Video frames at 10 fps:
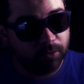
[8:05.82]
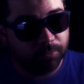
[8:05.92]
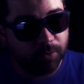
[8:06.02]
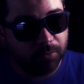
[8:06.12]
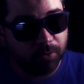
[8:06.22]

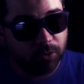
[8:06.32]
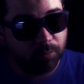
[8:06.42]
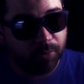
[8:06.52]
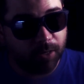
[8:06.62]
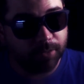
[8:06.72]
Fear
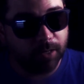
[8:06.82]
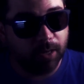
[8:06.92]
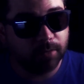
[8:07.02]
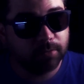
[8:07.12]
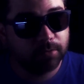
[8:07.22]
Fiction
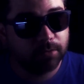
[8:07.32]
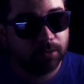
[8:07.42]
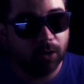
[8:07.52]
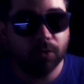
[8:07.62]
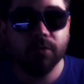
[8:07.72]
podcast.
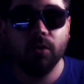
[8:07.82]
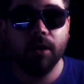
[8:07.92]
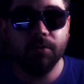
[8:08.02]
Also, I have a